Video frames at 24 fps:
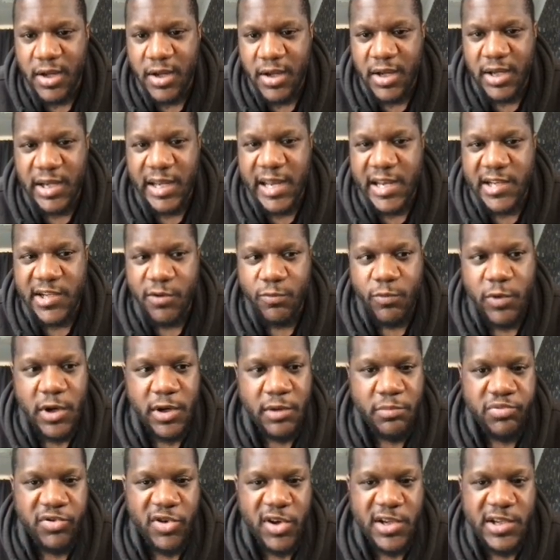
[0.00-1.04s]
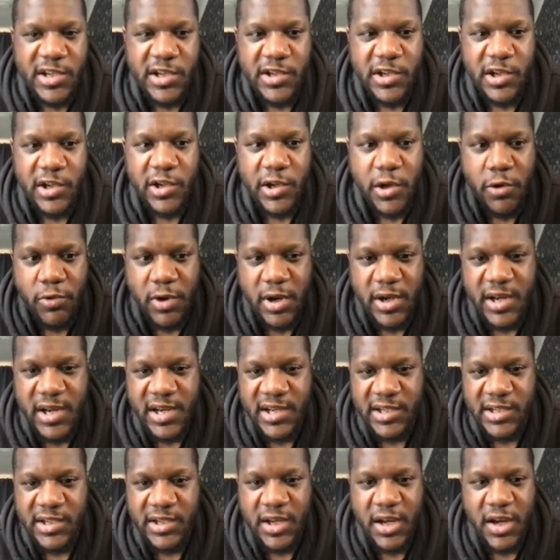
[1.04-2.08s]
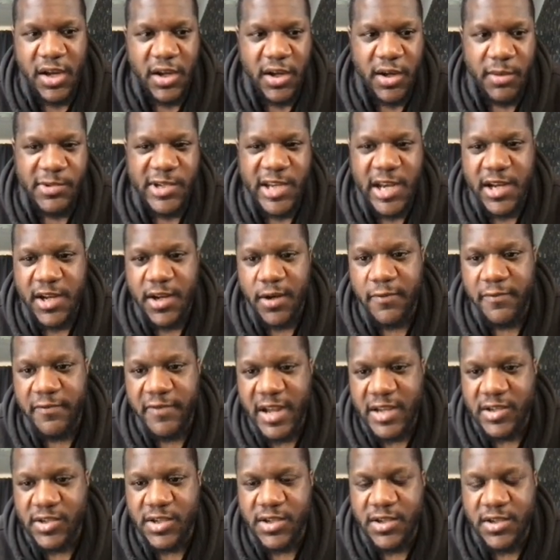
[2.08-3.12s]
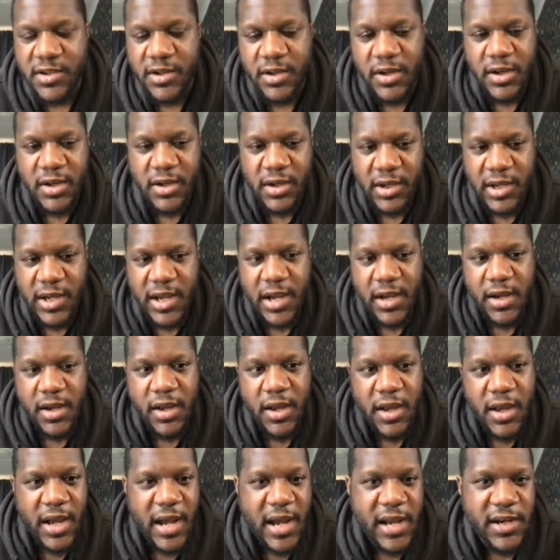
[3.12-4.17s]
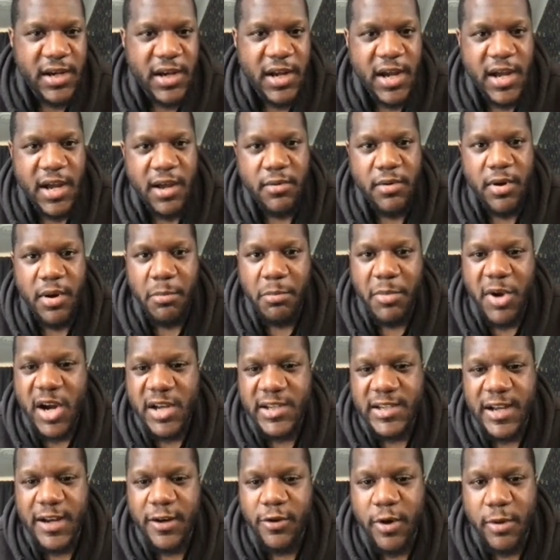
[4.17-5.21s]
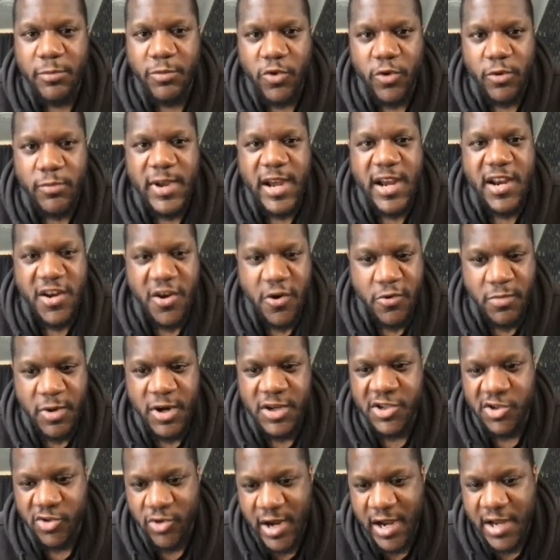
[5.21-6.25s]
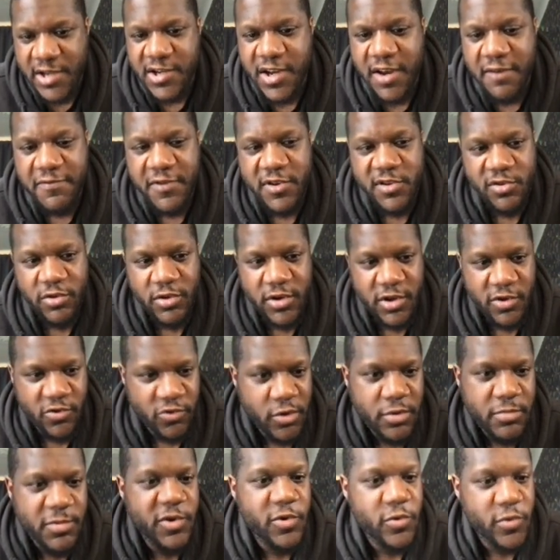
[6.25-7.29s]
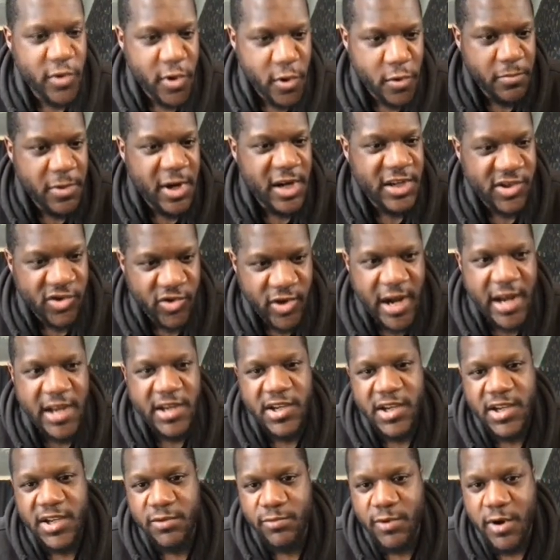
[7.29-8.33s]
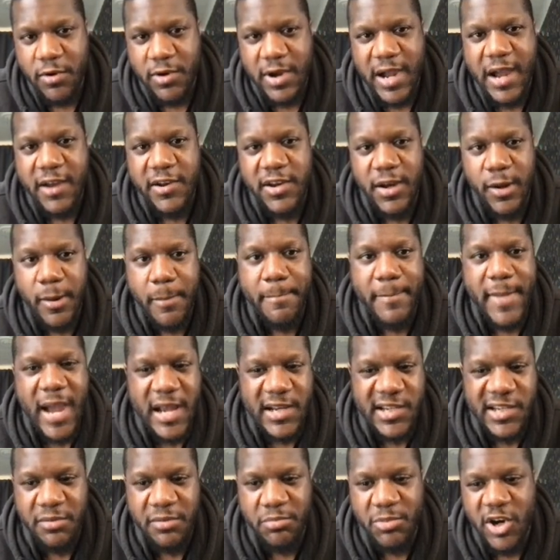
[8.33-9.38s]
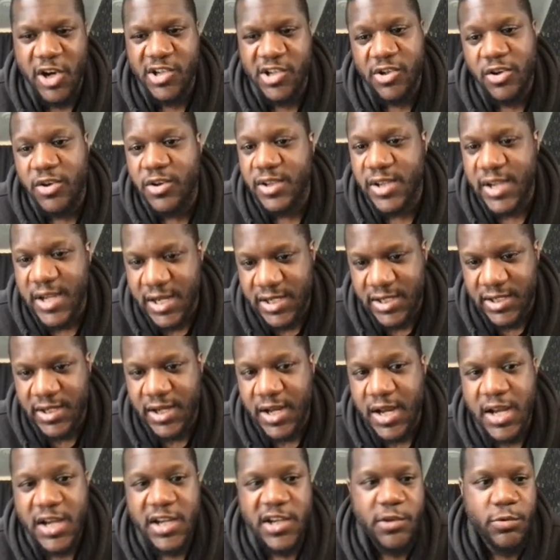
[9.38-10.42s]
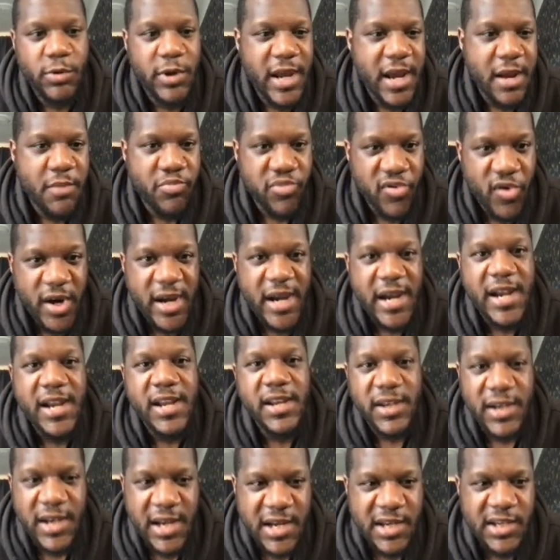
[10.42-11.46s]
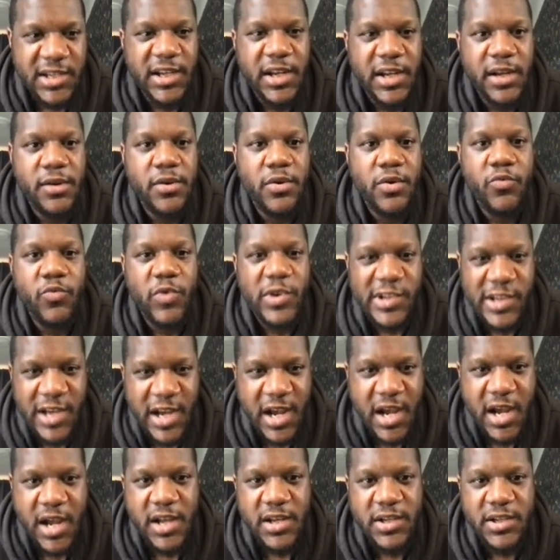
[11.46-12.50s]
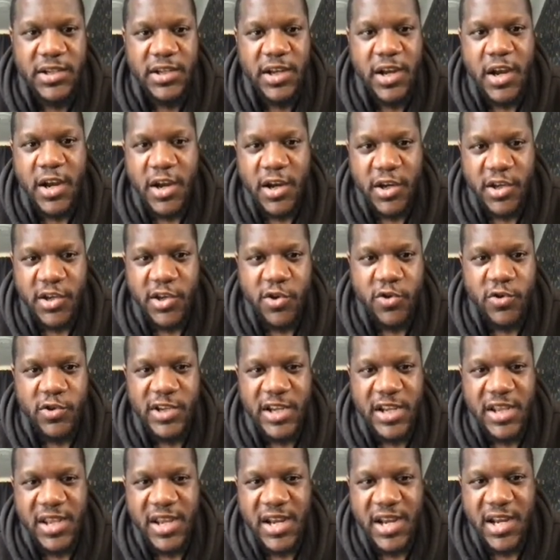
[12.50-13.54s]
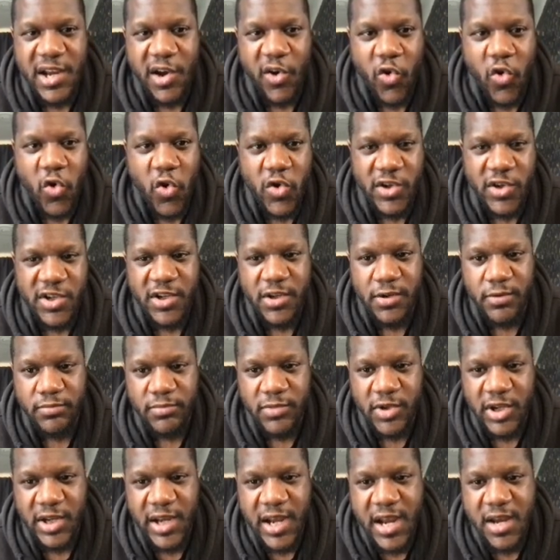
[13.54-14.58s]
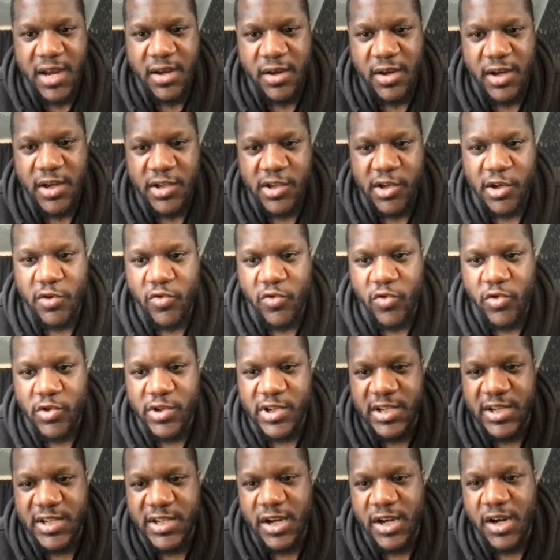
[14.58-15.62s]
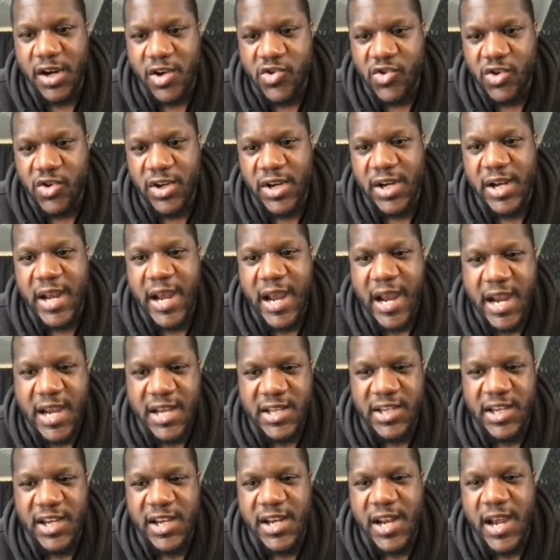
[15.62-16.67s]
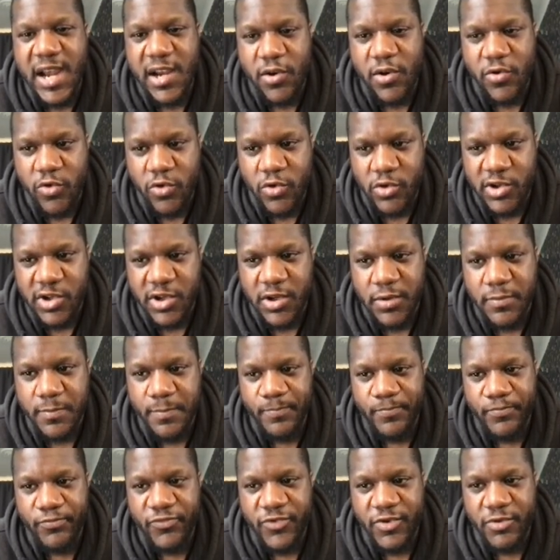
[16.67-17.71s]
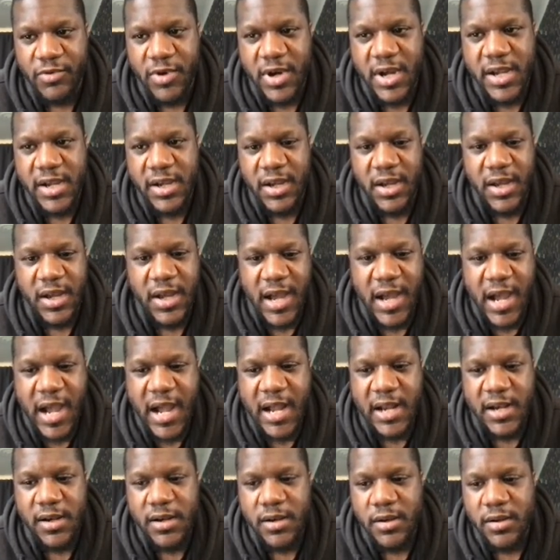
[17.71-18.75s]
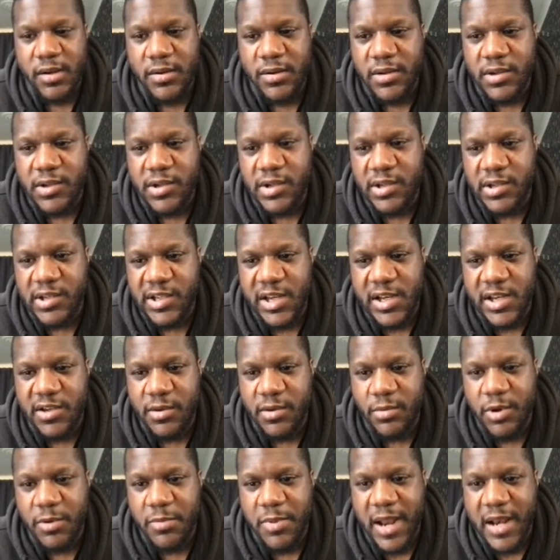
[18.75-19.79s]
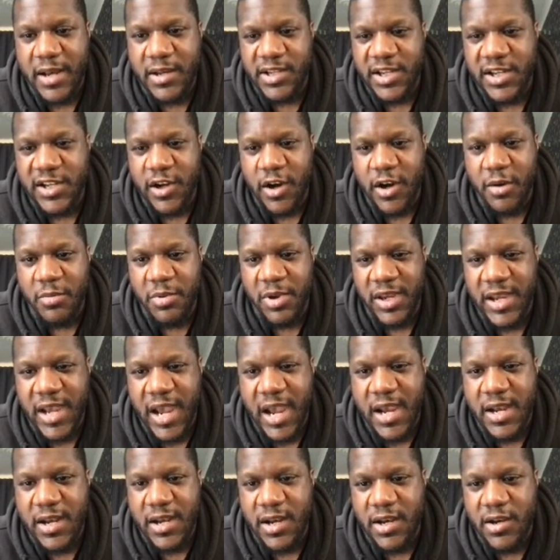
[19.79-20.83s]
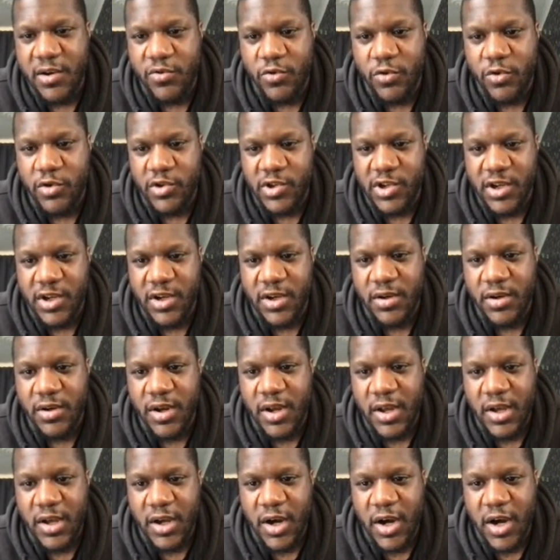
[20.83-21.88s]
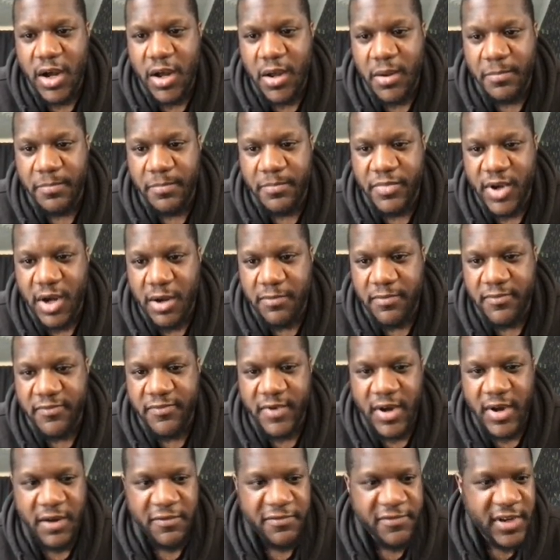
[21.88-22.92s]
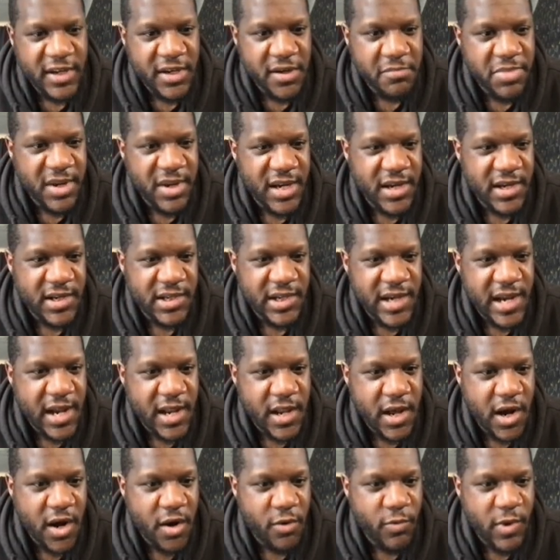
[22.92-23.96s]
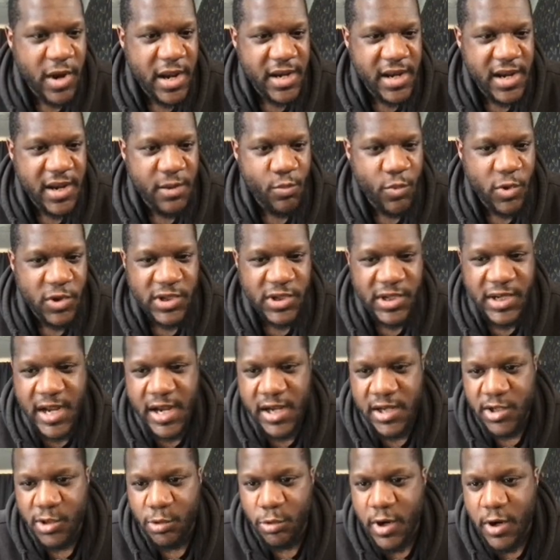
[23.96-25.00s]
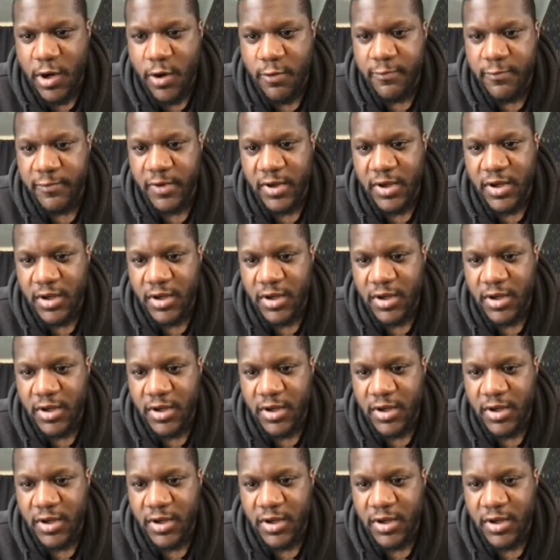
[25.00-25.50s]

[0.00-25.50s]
Okay, so while the prices are low on this, I'm taking advantage. Okay, and uh, my Telegram group, they know my strategy. If you join the group, you'll know my strategy as well, how you can maximize on this because we're getting pretty decent returns using the auction. Okay, so the auction is a 180 day auction, right? And as you can see, some of the balances that I've been getting in the auction, I I've, i think the biggest day that I went in was day 12.